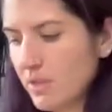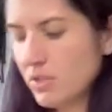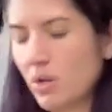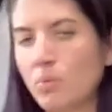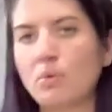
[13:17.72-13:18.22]

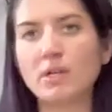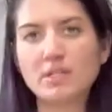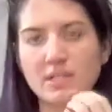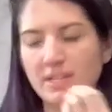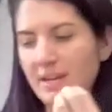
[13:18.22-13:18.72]
So we're going
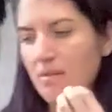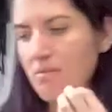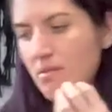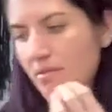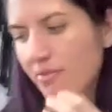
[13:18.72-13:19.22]
to sit
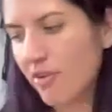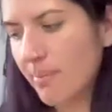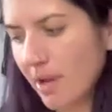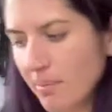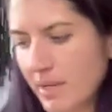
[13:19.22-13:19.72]
there for
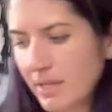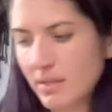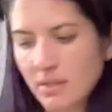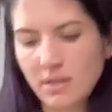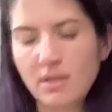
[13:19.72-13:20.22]
about a minute.
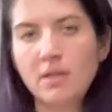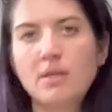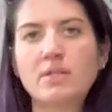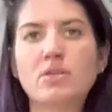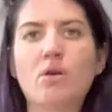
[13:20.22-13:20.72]

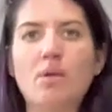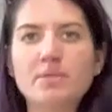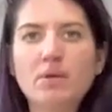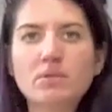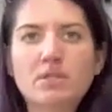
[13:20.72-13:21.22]
So
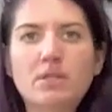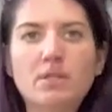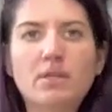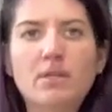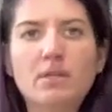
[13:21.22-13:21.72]
arms out.
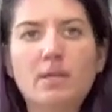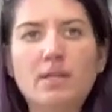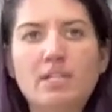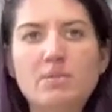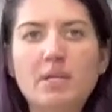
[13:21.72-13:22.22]

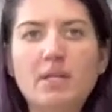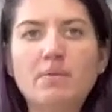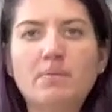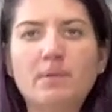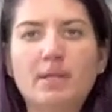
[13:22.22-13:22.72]
And let's begin.
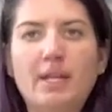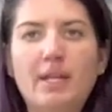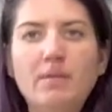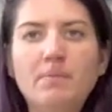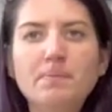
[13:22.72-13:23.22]

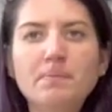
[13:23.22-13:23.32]
Inhale.